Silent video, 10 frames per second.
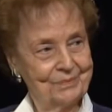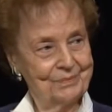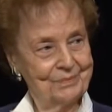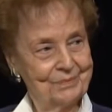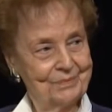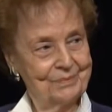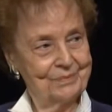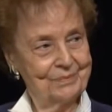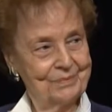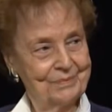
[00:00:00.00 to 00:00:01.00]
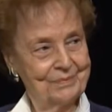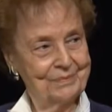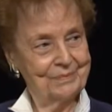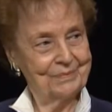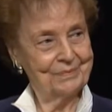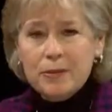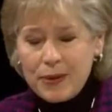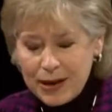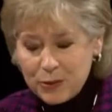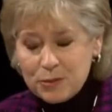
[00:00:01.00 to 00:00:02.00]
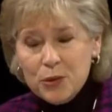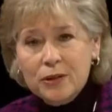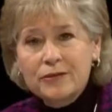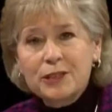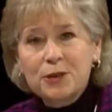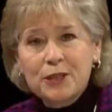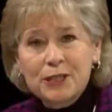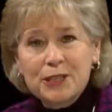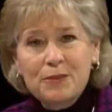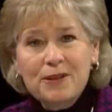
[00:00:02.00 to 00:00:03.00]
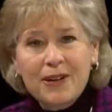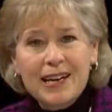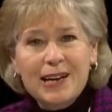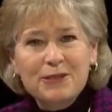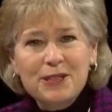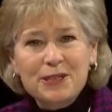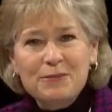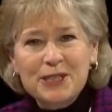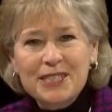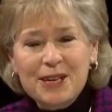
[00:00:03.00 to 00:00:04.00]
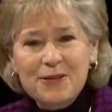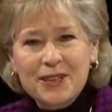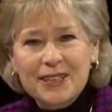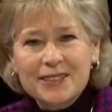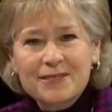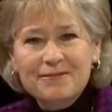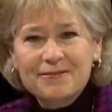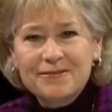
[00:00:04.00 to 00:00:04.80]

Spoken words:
we need to take a quick break. We'll be back with more of Victoria Schmidt right after this. Please stay with us.